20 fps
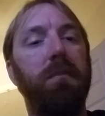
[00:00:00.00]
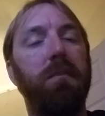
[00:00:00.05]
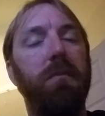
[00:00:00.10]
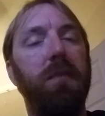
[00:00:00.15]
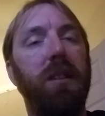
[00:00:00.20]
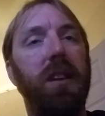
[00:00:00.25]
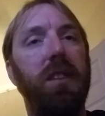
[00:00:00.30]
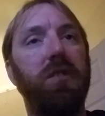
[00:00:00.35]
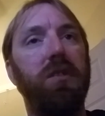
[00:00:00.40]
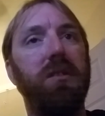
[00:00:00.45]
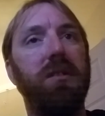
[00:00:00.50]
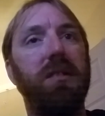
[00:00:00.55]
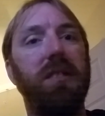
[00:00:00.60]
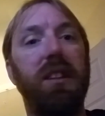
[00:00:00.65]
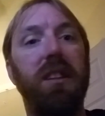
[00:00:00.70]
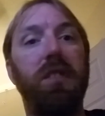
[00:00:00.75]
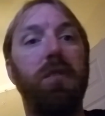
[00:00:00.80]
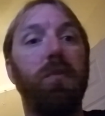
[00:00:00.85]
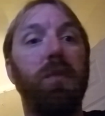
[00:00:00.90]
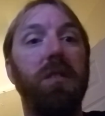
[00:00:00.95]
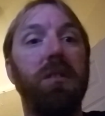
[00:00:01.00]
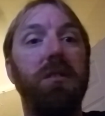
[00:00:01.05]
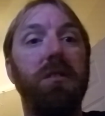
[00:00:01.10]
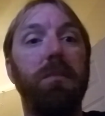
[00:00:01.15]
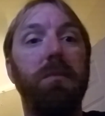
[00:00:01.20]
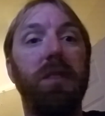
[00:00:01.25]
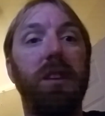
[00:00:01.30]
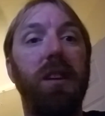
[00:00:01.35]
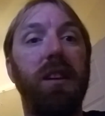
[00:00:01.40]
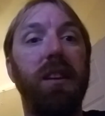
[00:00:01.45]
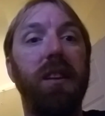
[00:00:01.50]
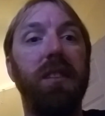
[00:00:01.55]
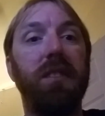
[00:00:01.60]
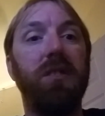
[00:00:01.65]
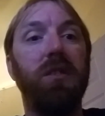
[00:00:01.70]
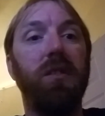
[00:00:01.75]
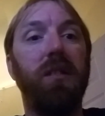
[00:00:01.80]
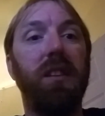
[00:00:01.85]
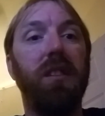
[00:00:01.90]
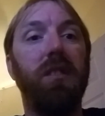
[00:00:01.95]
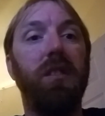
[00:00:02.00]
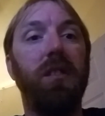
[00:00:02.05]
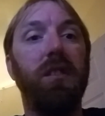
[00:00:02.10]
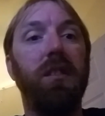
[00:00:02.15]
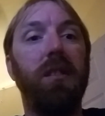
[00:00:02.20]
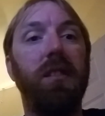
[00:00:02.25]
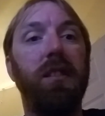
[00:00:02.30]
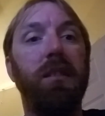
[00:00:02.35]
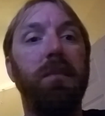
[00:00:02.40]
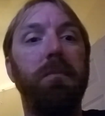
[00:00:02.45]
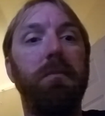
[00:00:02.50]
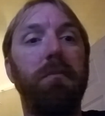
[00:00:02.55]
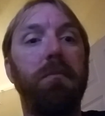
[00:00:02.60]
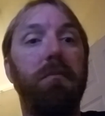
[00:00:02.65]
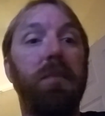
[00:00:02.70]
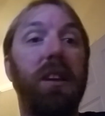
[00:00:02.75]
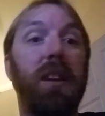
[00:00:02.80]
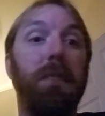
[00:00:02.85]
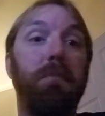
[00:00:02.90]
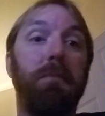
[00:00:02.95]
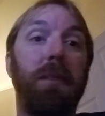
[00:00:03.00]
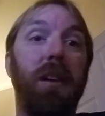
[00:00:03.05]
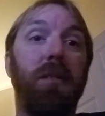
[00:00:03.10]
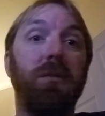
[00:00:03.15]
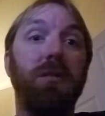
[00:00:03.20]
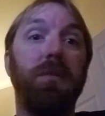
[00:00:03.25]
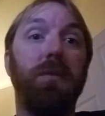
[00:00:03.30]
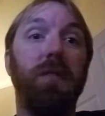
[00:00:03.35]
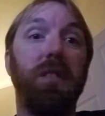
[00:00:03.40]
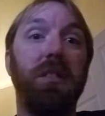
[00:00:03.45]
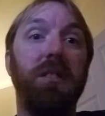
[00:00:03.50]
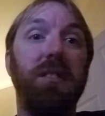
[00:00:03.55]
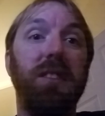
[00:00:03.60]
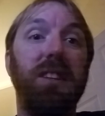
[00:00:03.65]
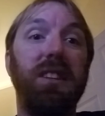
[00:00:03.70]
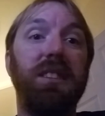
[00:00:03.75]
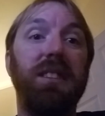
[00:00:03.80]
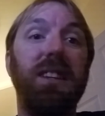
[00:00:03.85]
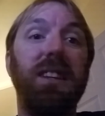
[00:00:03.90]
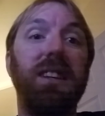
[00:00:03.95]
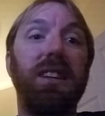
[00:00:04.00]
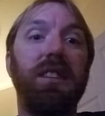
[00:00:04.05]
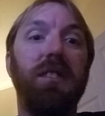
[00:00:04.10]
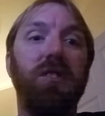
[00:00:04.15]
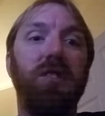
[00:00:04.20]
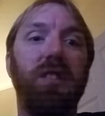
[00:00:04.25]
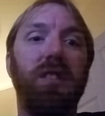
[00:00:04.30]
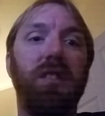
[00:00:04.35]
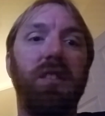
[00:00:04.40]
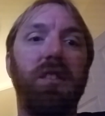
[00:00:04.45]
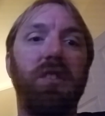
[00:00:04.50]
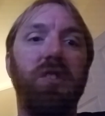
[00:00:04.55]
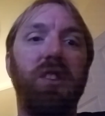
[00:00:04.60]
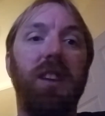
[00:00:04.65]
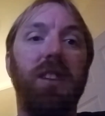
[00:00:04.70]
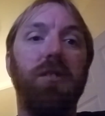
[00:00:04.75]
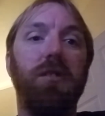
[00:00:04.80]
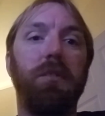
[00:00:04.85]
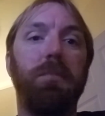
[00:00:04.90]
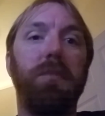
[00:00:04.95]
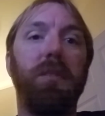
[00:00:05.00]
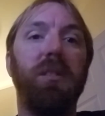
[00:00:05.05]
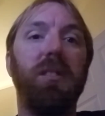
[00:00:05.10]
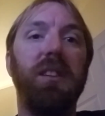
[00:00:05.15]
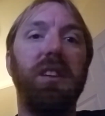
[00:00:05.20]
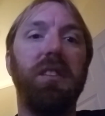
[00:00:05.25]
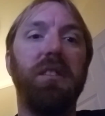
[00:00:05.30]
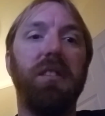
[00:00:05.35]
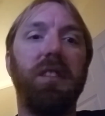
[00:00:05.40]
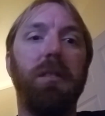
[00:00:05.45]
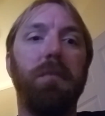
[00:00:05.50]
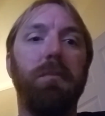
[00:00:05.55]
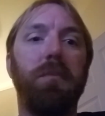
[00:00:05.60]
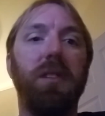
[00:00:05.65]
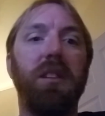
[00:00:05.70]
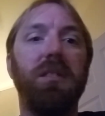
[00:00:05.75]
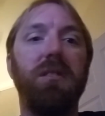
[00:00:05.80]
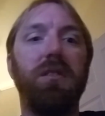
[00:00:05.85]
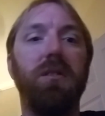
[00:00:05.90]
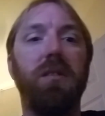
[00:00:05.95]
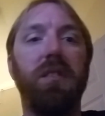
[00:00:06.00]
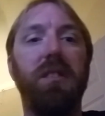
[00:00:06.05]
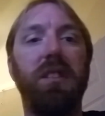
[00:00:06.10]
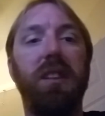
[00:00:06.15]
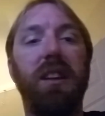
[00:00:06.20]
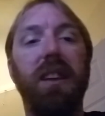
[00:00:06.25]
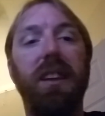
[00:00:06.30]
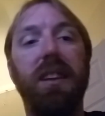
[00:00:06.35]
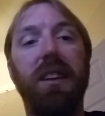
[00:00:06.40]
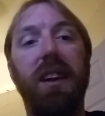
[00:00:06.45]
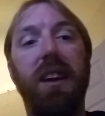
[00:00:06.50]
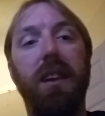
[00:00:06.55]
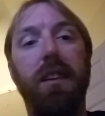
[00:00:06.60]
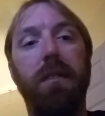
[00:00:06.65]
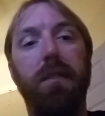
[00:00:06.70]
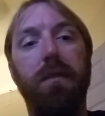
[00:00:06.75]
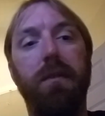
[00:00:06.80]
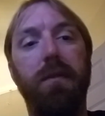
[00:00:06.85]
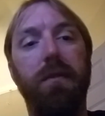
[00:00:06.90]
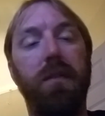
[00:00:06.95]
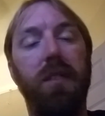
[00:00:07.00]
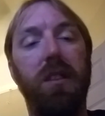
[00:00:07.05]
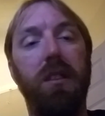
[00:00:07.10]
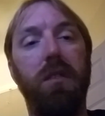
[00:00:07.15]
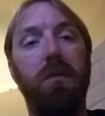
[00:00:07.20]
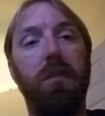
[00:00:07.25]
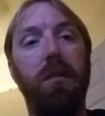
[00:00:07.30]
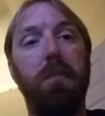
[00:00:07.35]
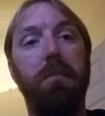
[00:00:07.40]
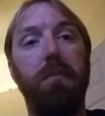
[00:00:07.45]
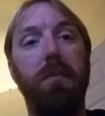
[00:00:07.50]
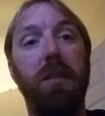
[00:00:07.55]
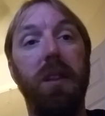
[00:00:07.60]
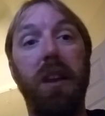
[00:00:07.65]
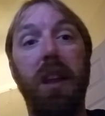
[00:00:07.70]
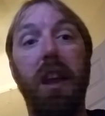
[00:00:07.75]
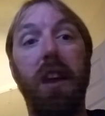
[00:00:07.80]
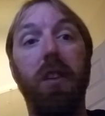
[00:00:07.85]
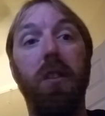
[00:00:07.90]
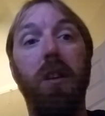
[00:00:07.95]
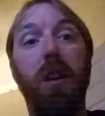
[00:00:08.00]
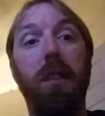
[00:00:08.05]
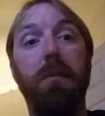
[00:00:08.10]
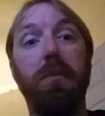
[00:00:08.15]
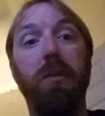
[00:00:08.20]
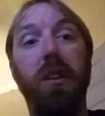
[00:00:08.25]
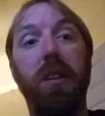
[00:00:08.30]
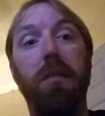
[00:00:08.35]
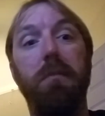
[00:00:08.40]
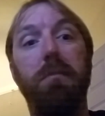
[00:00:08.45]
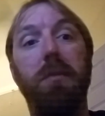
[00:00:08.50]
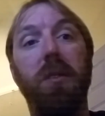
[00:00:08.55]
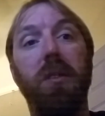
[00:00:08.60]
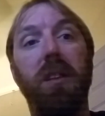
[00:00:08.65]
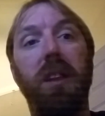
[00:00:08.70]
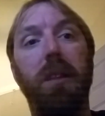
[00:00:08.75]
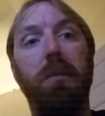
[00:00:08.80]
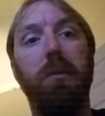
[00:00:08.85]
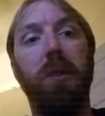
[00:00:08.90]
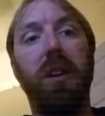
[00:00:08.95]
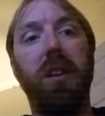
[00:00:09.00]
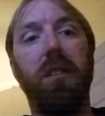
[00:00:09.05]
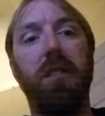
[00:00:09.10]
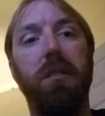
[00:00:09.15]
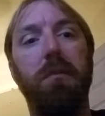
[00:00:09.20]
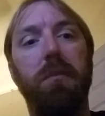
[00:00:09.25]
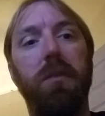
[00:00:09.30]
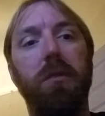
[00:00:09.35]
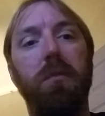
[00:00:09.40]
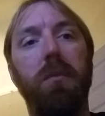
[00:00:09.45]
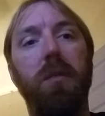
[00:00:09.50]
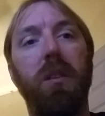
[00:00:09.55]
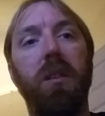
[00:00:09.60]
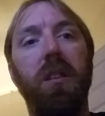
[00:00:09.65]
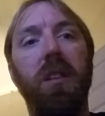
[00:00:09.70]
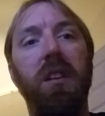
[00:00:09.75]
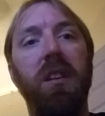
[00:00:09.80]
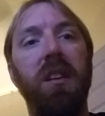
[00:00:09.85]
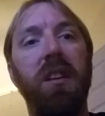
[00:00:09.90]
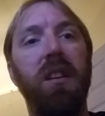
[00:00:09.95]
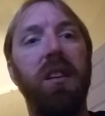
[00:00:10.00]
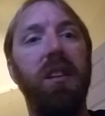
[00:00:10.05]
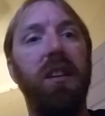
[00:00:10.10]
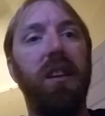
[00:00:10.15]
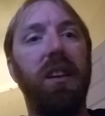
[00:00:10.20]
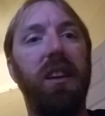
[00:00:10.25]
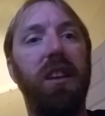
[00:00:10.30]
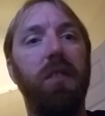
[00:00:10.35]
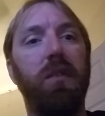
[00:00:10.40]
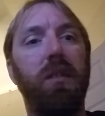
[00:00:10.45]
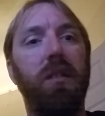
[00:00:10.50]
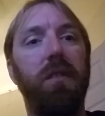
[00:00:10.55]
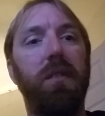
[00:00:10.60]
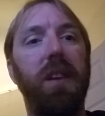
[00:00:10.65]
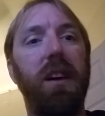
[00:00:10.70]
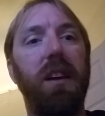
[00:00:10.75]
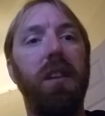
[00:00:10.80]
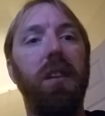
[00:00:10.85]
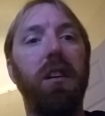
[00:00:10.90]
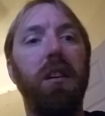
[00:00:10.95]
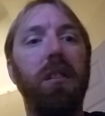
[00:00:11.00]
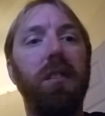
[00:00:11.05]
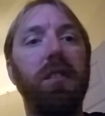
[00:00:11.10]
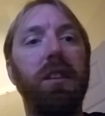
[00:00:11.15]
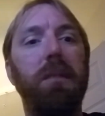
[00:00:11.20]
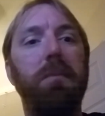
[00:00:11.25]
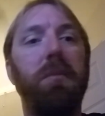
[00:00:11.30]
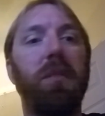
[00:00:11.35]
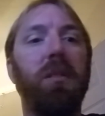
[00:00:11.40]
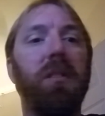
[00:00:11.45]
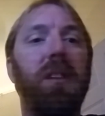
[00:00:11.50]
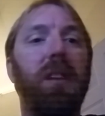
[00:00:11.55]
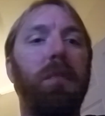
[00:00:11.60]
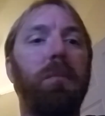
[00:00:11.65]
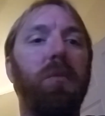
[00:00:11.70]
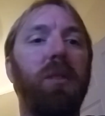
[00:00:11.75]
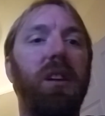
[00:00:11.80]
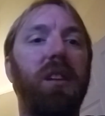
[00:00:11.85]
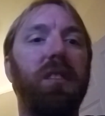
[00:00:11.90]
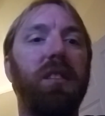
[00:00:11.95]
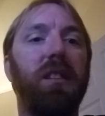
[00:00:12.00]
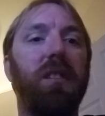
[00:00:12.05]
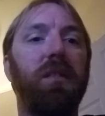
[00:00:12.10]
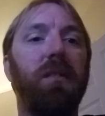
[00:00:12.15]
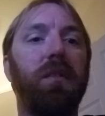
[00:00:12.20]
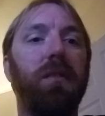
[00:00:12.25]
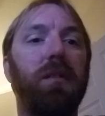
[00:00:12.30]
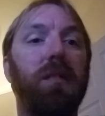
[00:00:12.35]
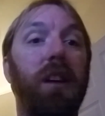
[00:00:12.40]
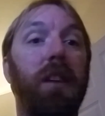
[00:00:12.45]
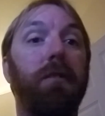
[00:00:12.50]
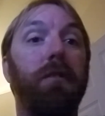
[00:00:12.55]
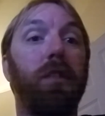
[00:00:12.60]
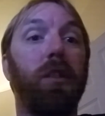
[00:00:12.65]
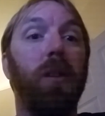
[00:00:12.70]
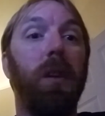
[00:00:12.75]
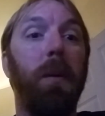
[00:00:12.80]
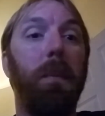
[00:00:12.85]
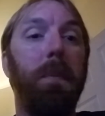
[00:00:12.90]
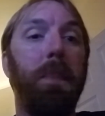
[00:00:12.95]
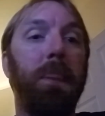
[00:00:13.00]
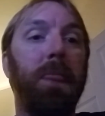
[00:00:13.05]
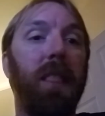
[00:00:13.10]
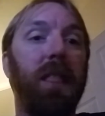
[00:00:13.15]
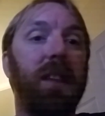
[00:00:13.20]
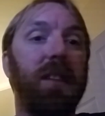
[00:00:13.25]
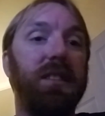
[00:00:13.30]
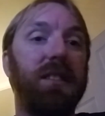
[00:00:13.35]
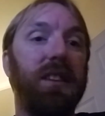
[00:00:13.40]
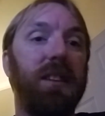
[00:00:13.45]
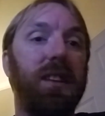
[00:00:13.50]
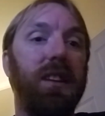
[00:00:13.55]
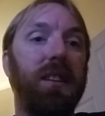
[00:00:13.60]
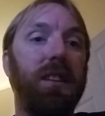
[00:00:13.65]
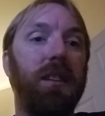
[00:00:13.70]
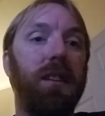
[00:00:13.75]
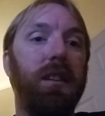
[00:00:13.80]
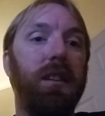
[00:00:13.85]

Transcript: I just need to run some lines, hook it all up, get mounts for the DT engine, and change the pulley on the compressor, and then I could have an air operated parking brake on the Bluebird and get rid of that ugly parking brake lever that's in it.